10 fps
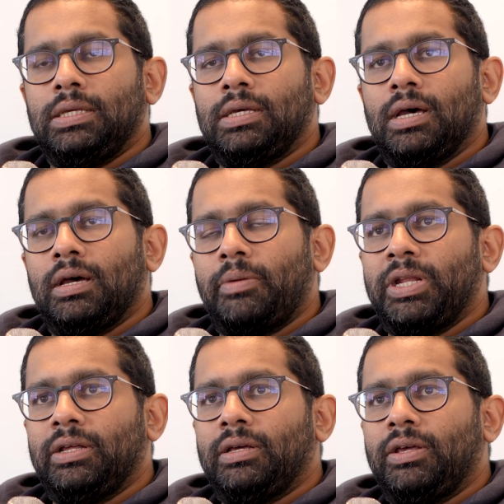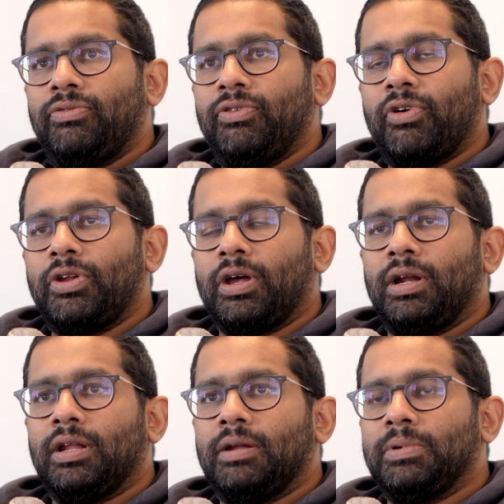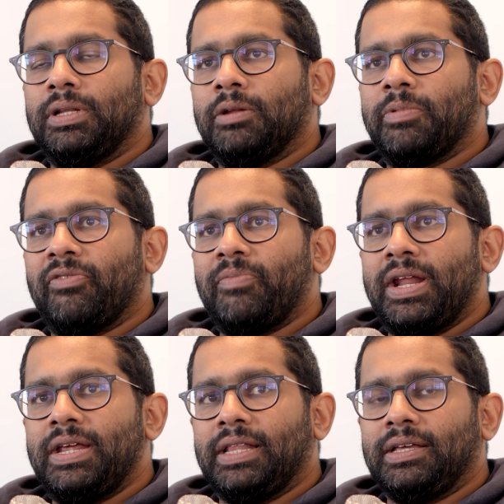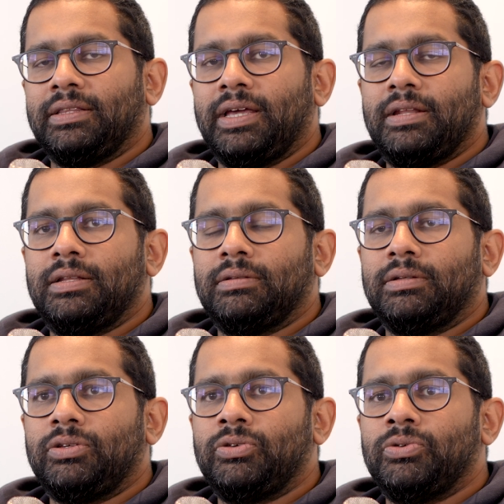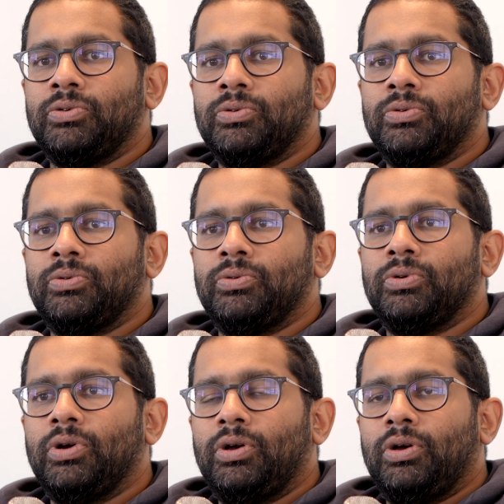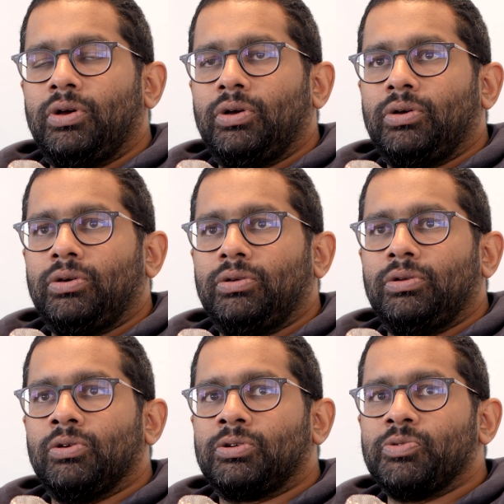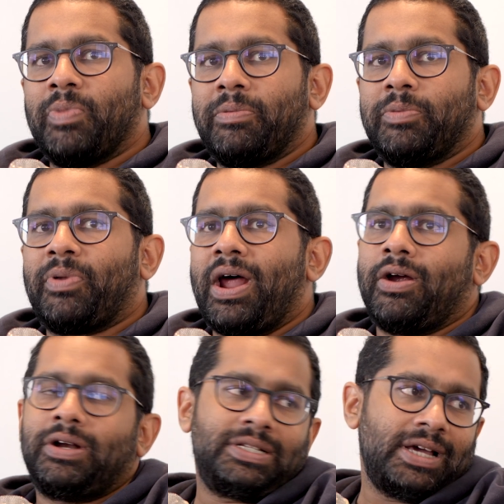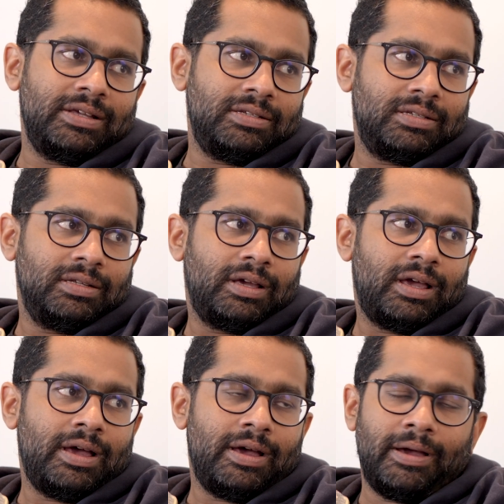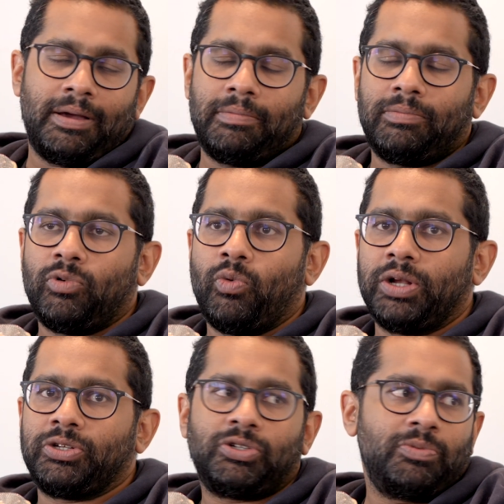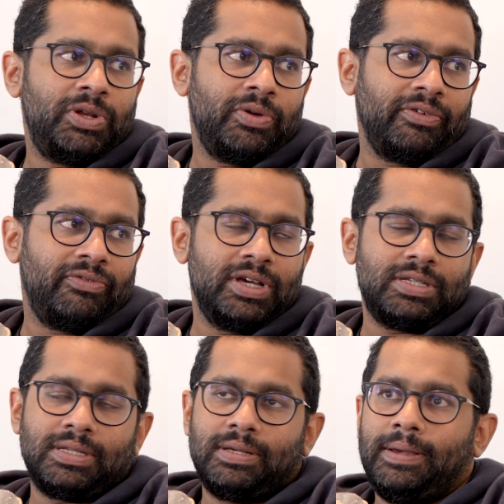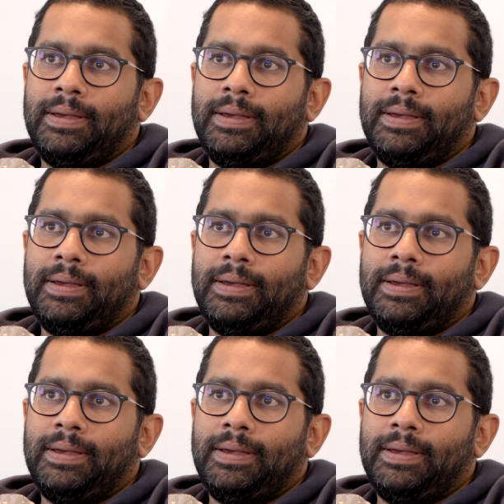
Yeah, I mean, if you've only got a little bit of money, I think then you look to maybe prioritize what you should be doing first.